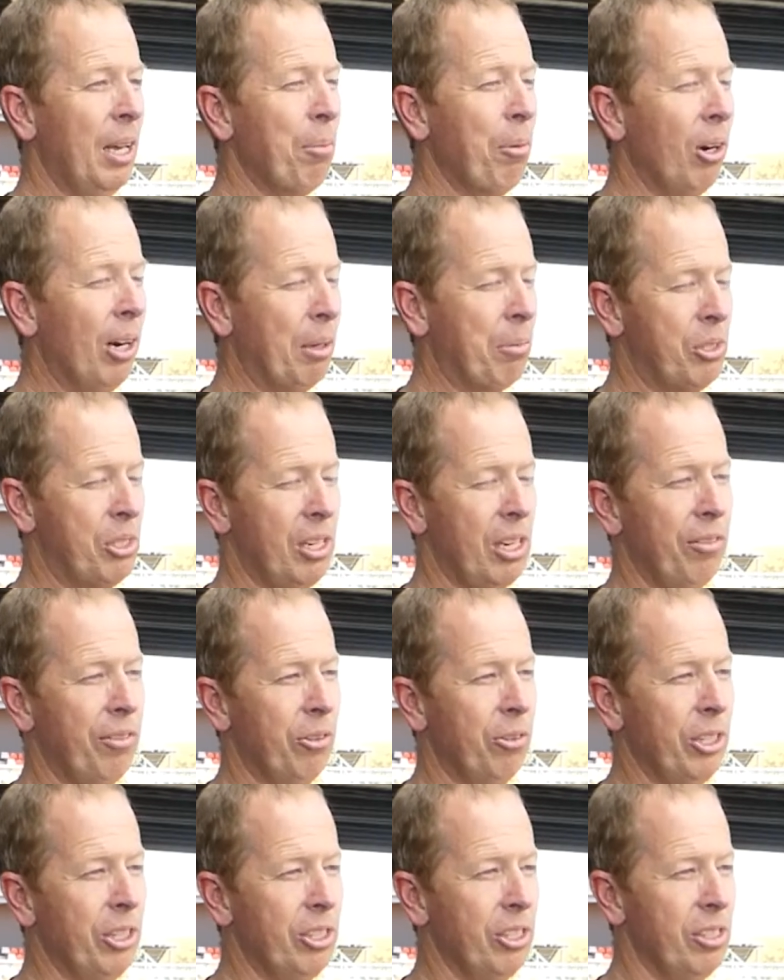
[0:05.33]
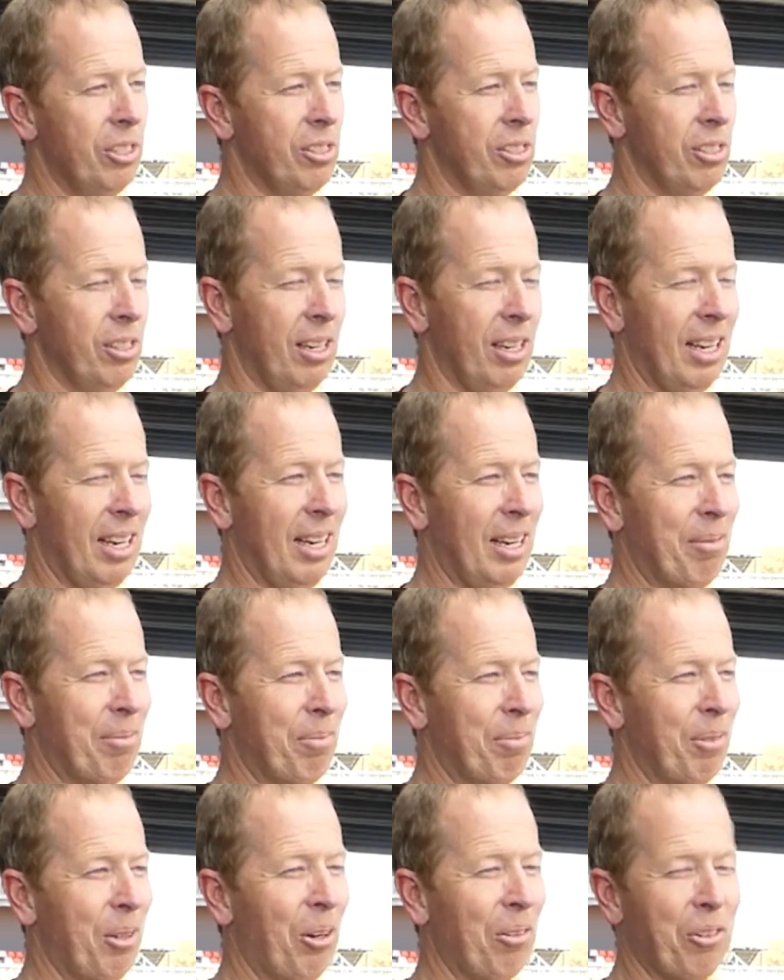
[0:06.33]
My name's Steven Richards.
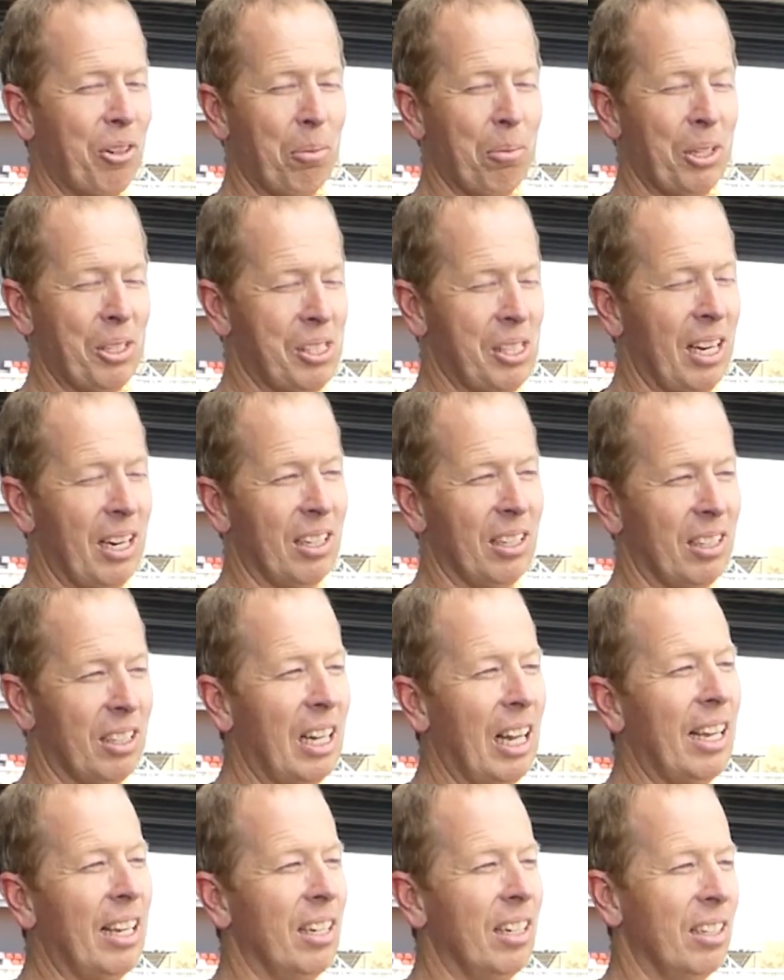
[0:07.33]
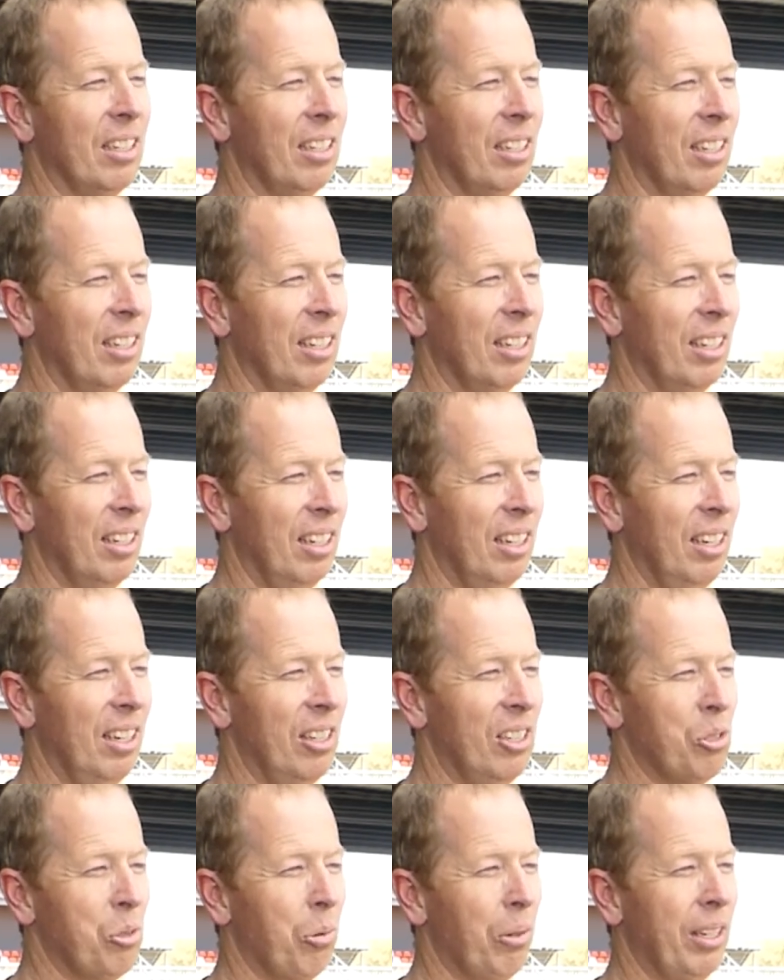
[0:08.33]
I've got my son Clayton here
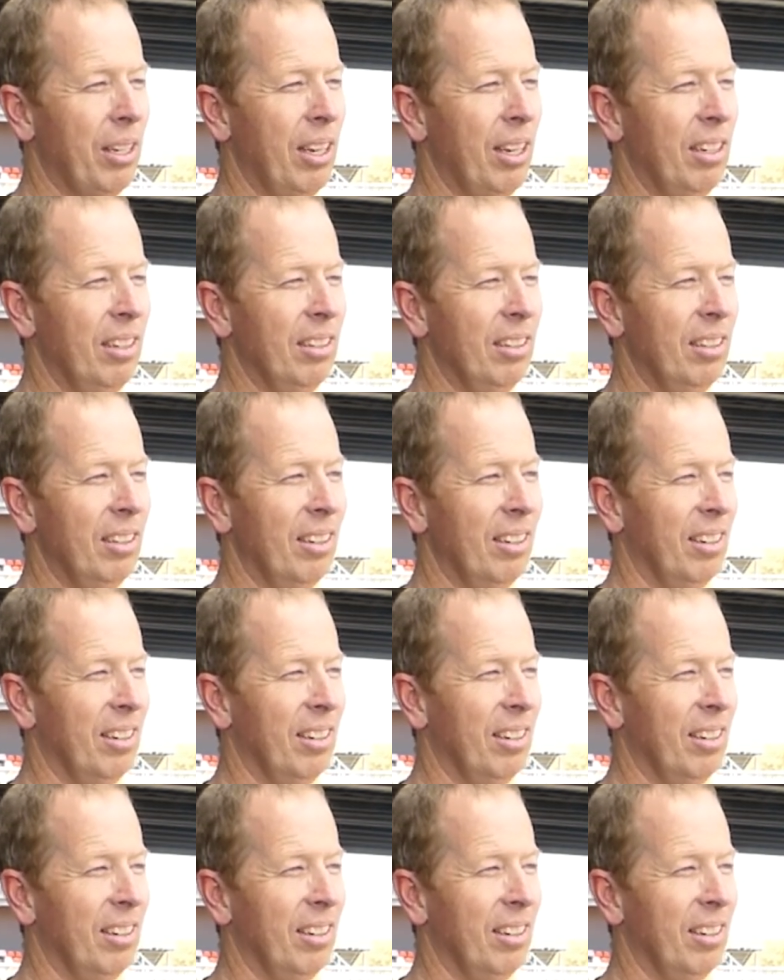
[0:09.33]
this weekend.